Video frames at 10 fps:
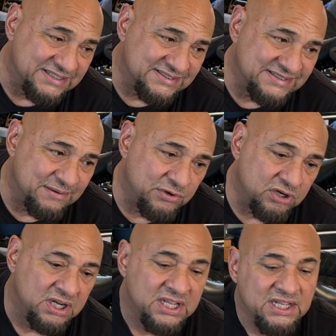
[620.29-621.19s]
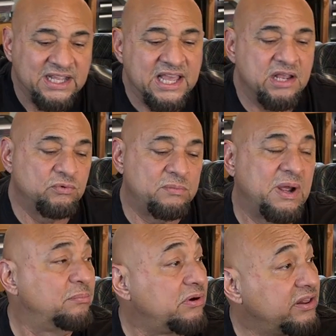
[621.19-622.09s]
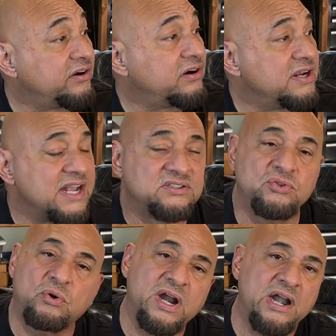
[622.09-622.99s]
in December. And when my brother next door,